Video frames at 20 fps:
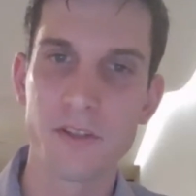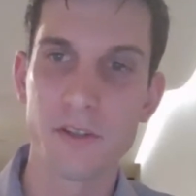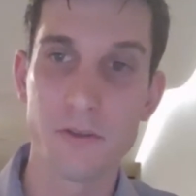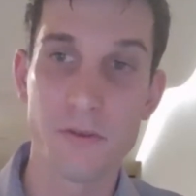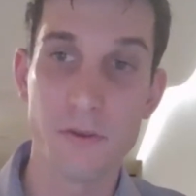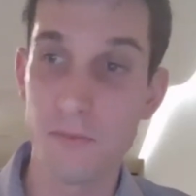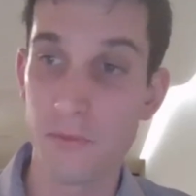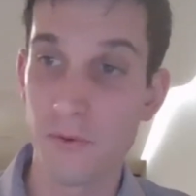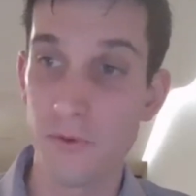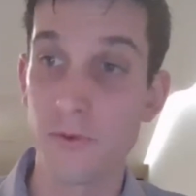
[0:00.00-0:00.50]

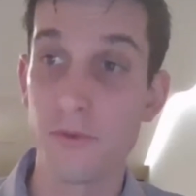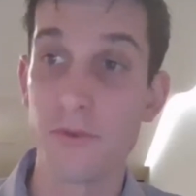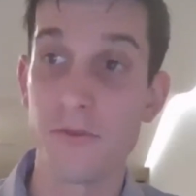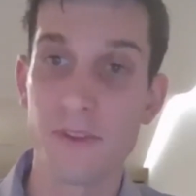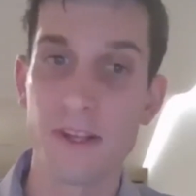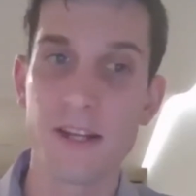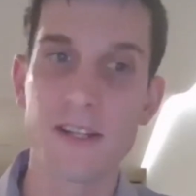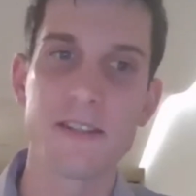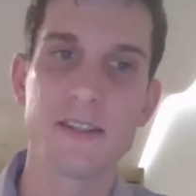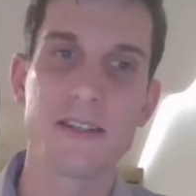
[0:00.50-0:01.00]
to
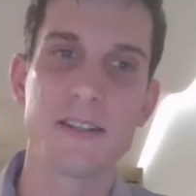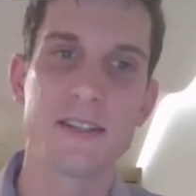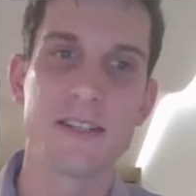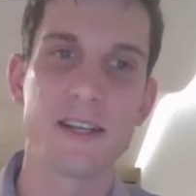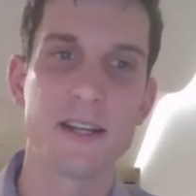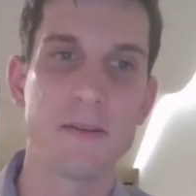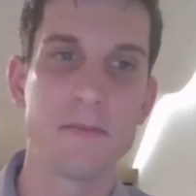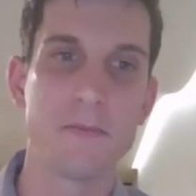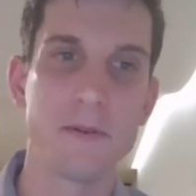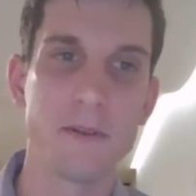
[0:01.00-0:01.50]
improve that
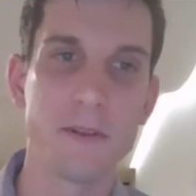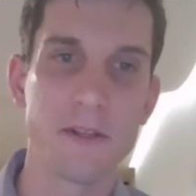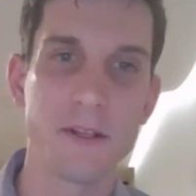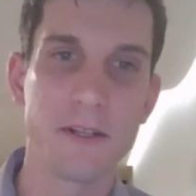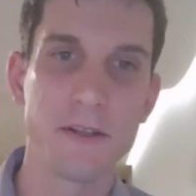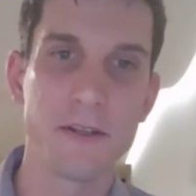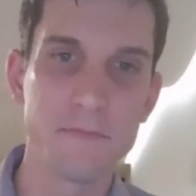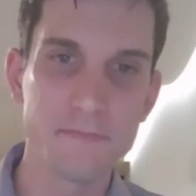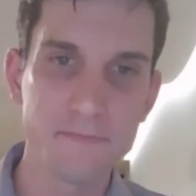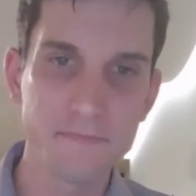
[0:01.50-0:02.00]

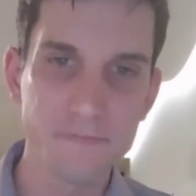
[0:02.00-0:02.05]
sustainability.